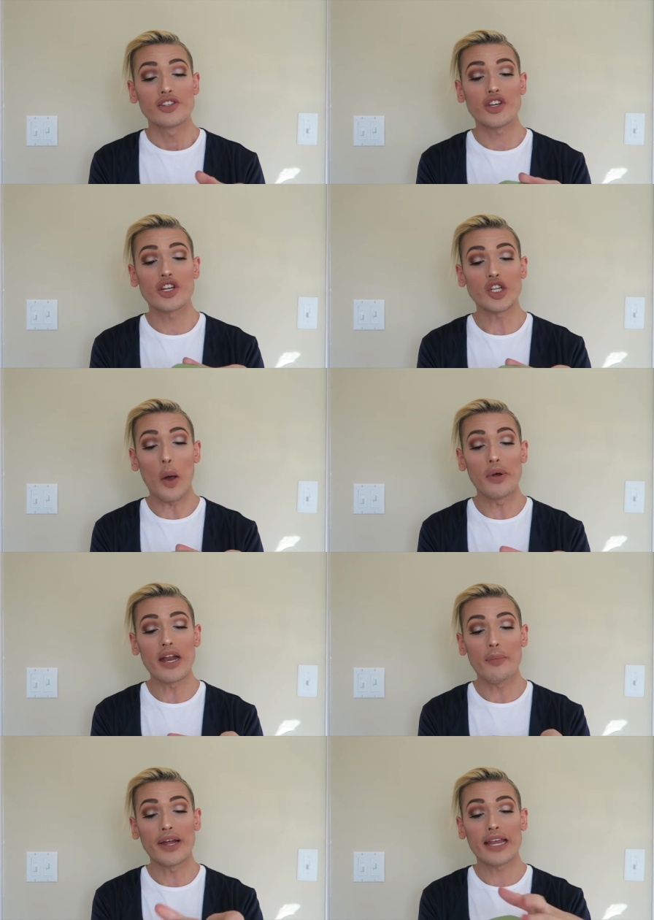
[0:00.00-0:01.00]
So you just open
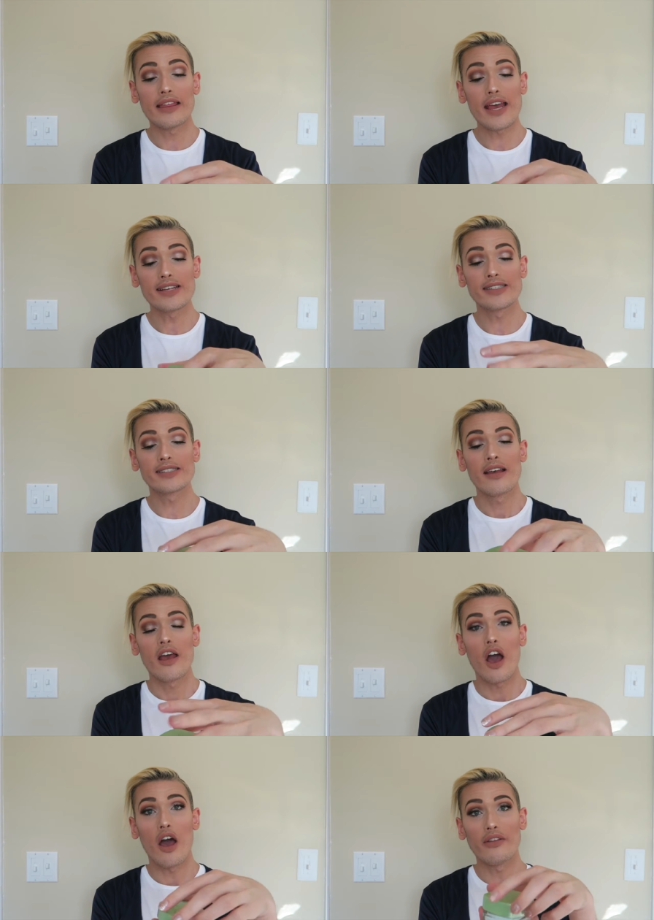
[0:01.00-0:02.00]
it up like this,
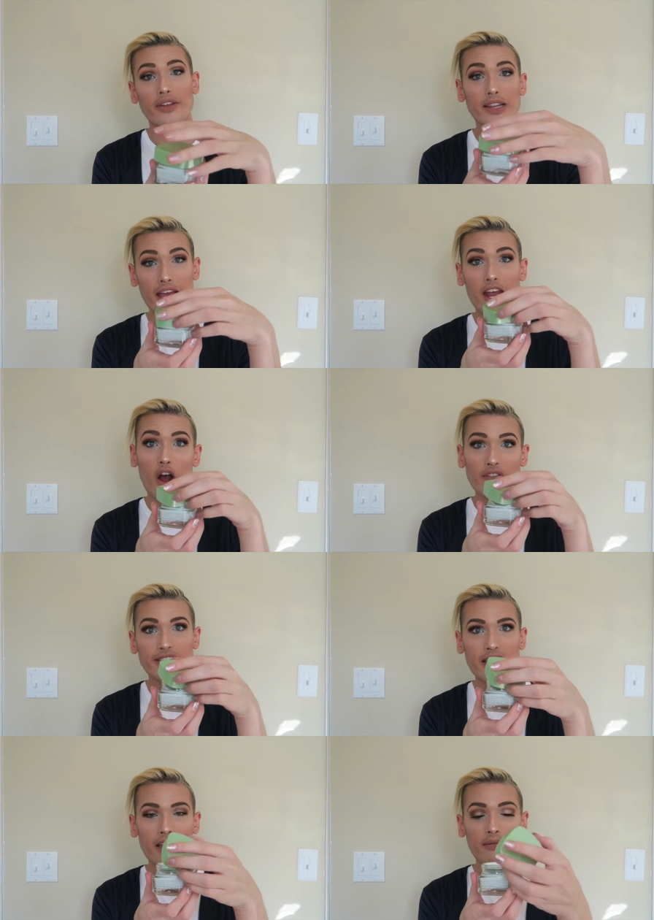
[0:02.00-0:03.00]
uh, the lid
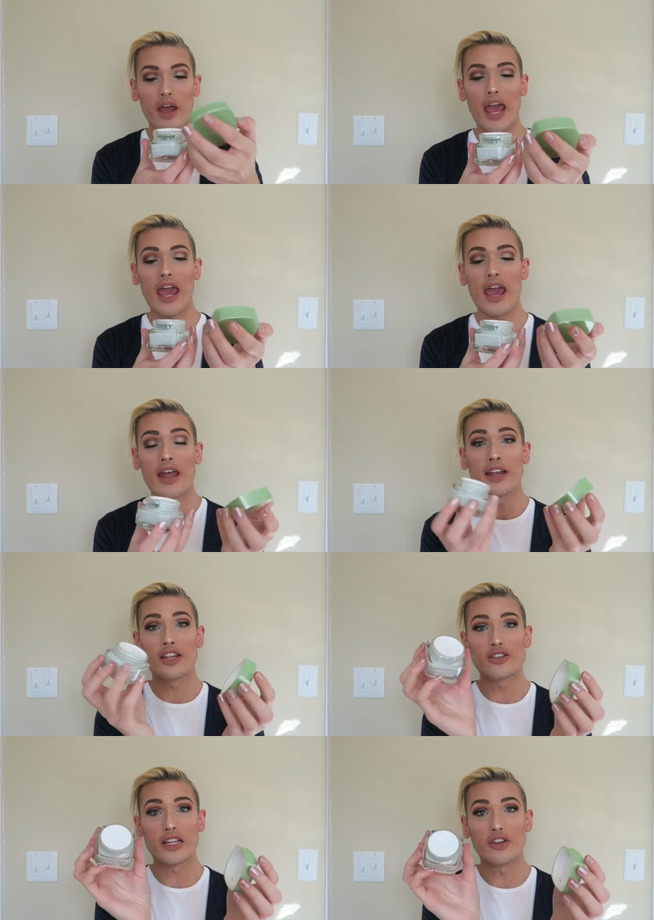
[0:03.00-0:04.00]
obviously, and
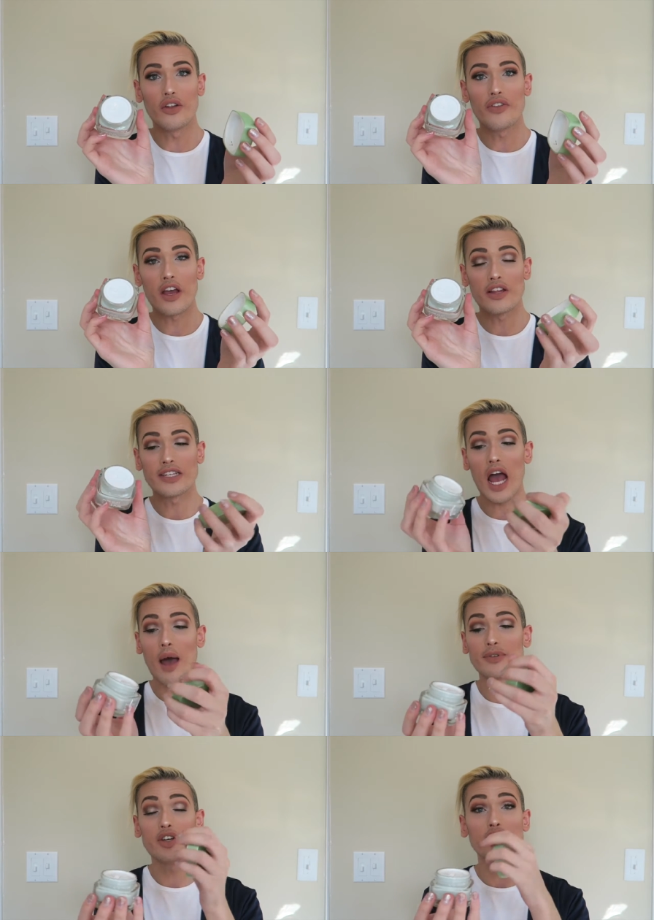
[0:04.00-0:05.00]
there's a little thing on the
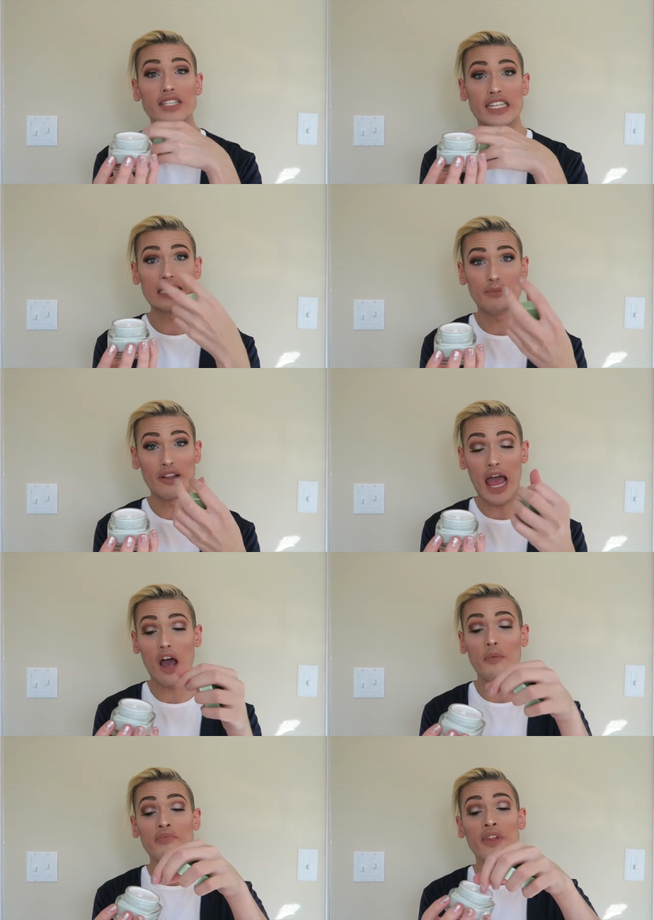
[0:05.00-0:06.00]
top so it doesn't spill
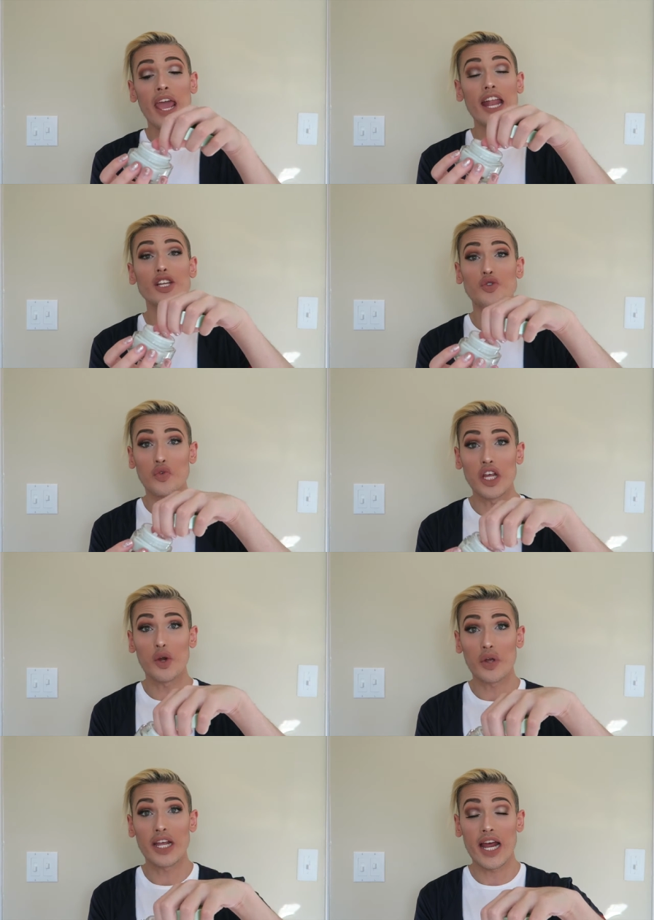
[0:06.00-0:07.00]
out. And it's
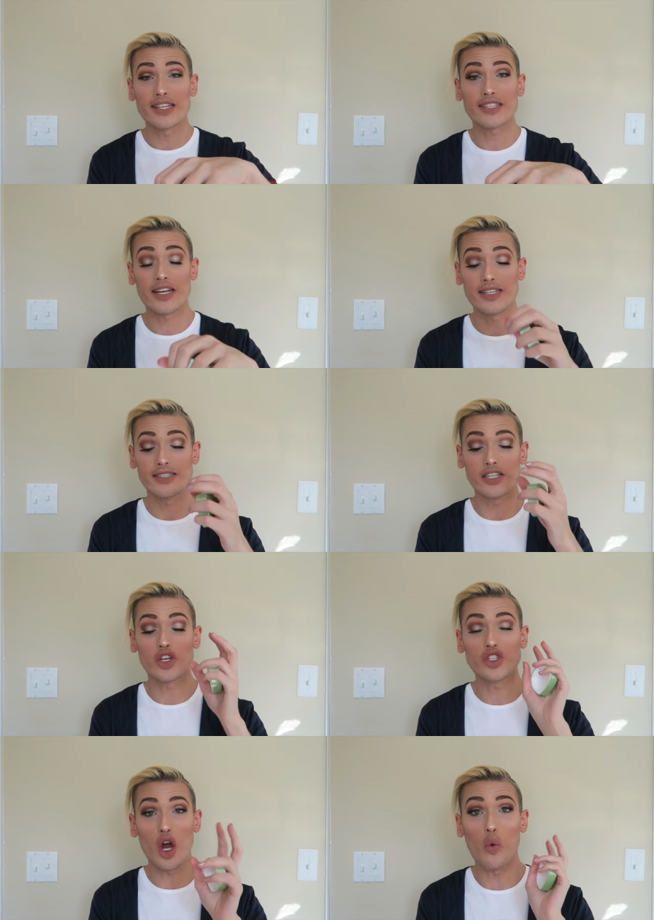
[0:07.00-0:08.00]
really, really nice because
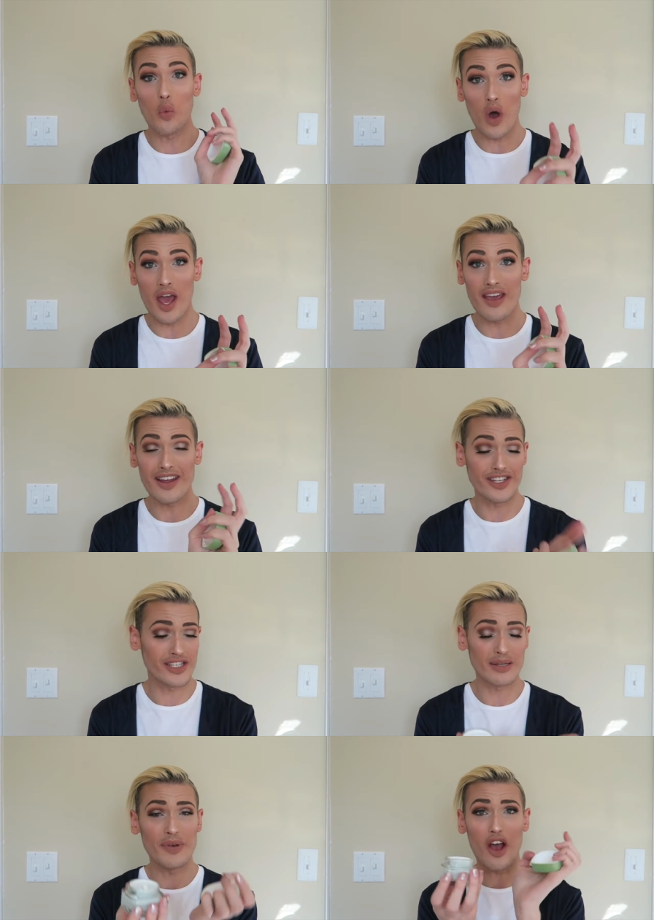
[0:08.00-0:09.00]
you don't want it
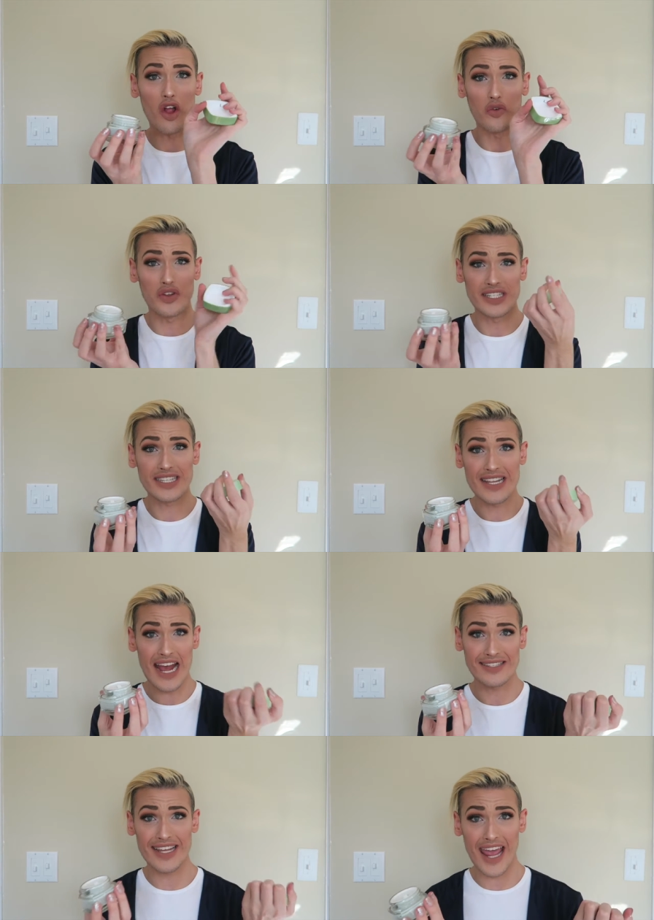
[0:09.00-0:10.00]
just to be all over this
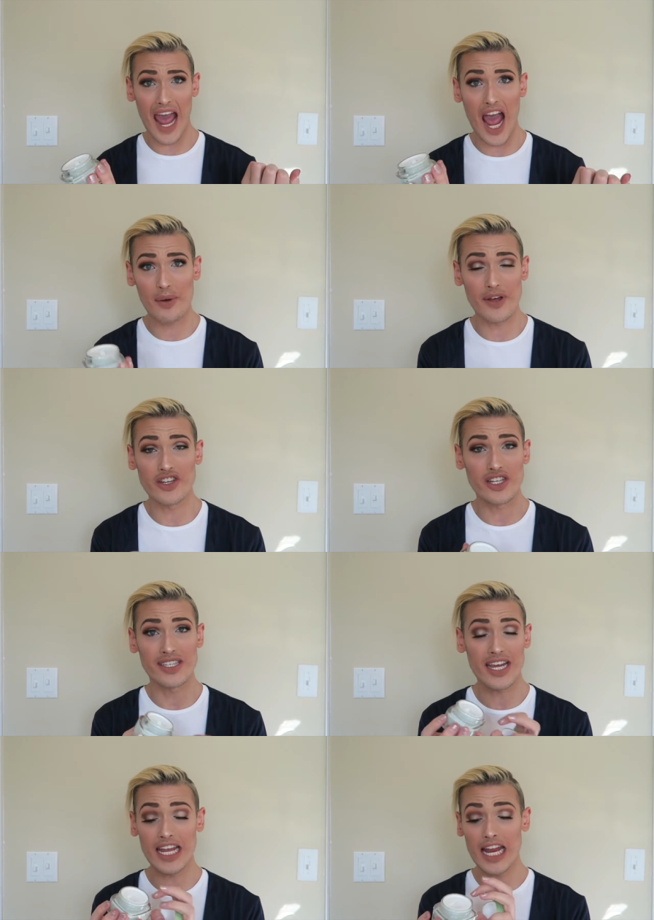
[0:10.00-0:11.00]
nasty cap and
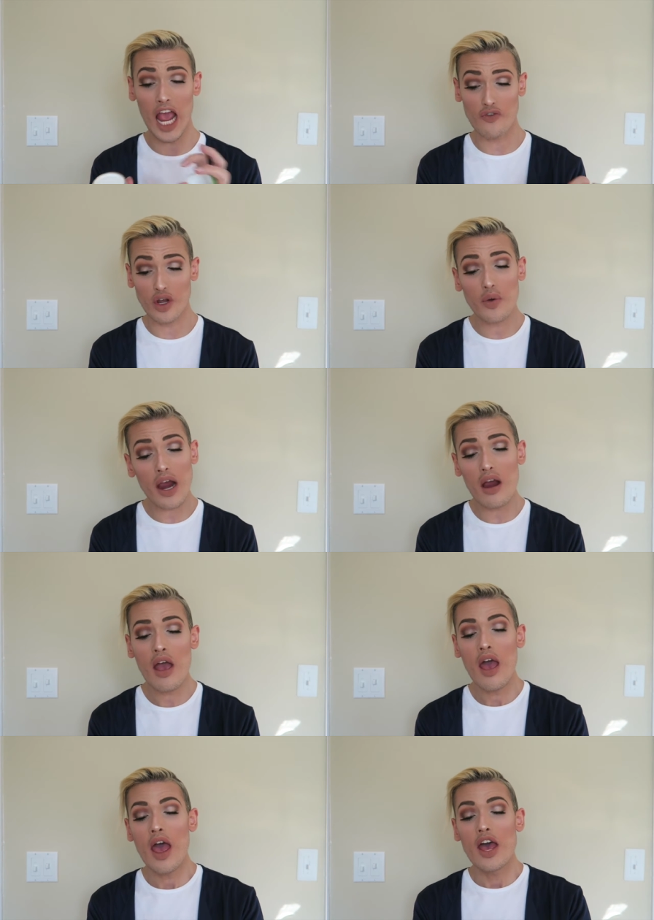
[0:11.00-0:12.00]
just it getting everywhere.